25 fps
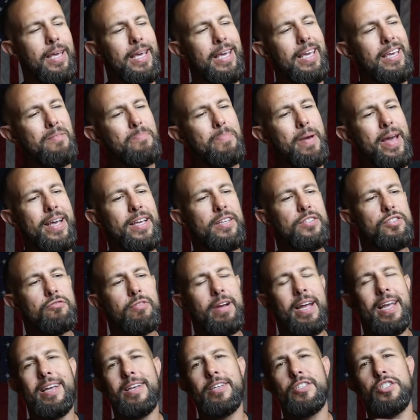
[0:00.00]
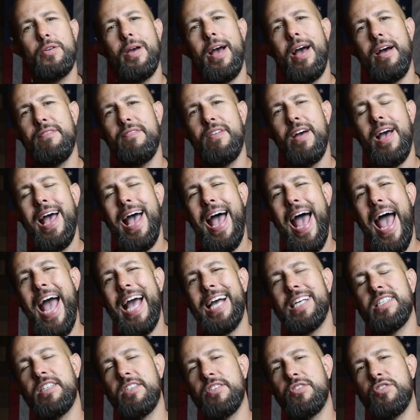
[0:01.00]
eBay is great because you have
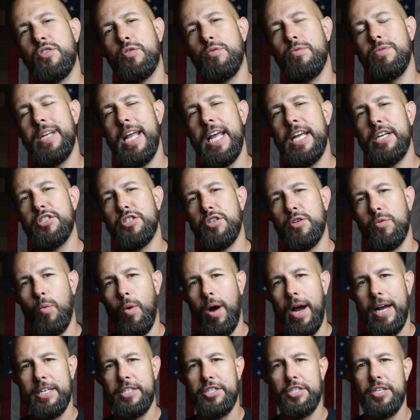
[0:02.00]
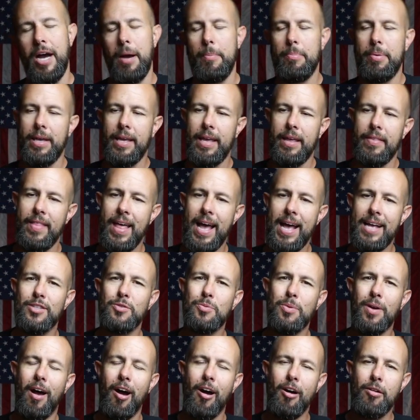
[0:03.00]
access to nationwide shopping, and that's
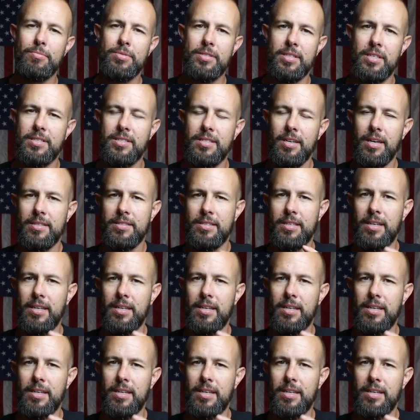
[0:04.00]
what Armslist does.